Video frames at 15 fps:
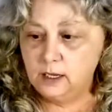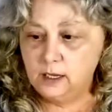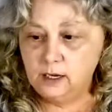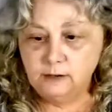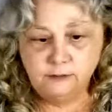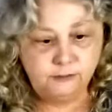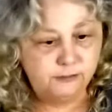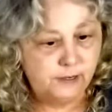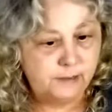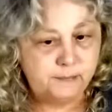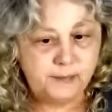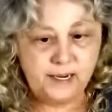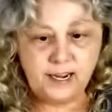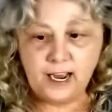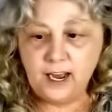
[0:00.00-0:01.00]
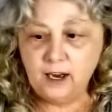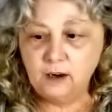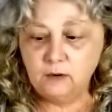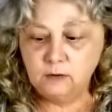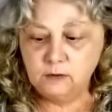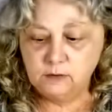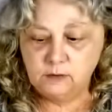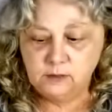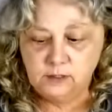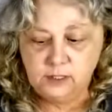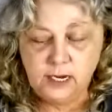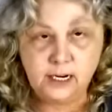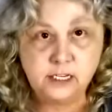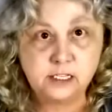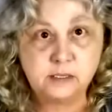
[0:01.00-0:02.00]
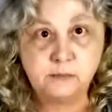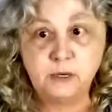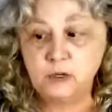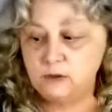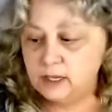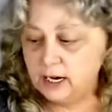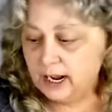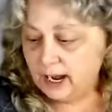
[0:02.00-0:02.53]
flip it out, kind of smooth it out